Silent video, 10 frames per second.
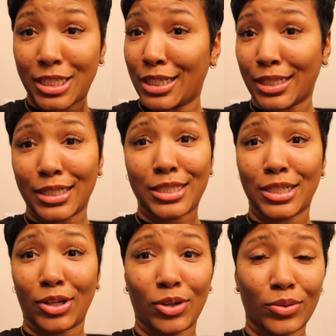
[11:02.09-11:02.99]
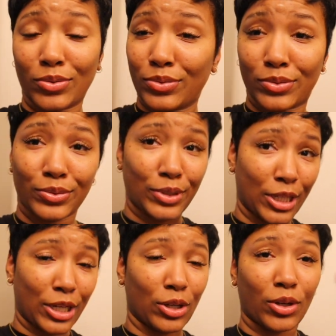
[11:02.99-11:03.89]
she cutting this shit off
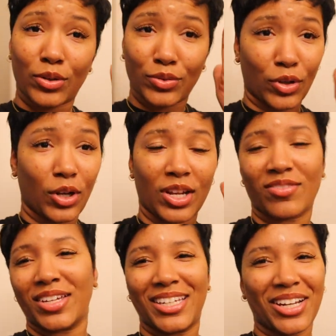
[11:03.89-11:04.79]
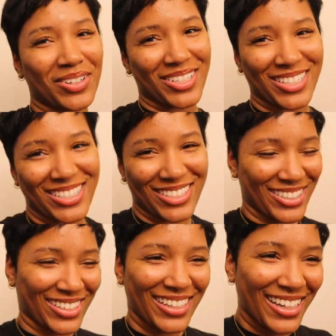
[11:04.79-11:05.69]
cut it off. All of it. No, no, just
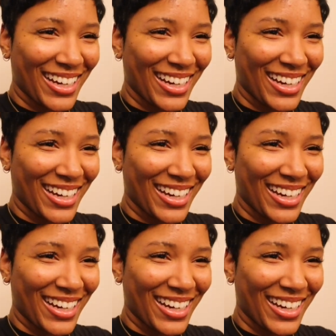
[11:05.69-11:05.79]
okay.